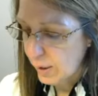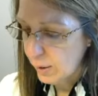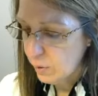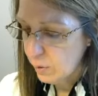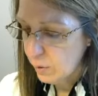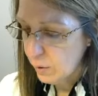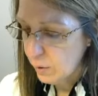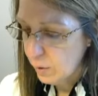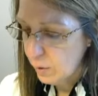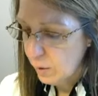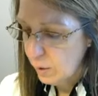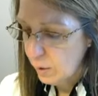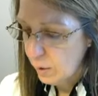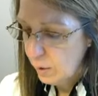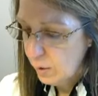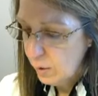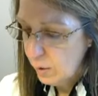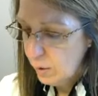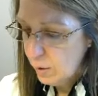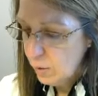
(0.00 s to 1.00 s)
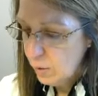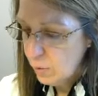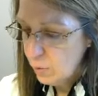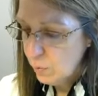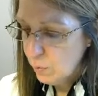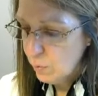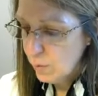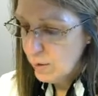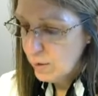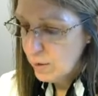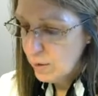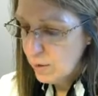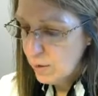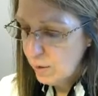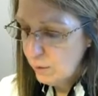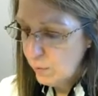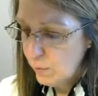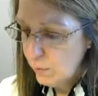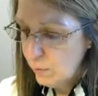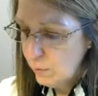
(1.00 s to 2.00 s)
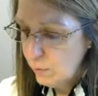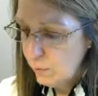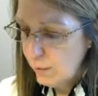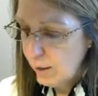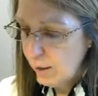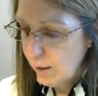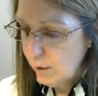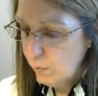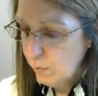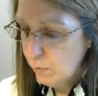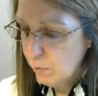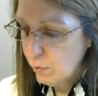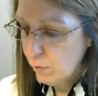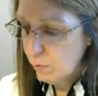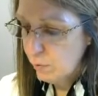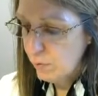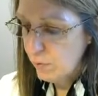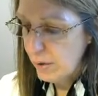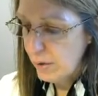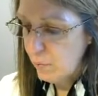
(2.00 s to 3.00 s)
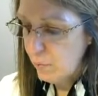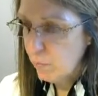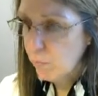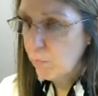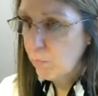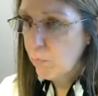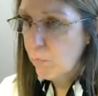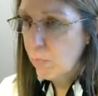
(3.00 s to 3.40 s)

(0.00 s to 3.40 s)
that. $27,530.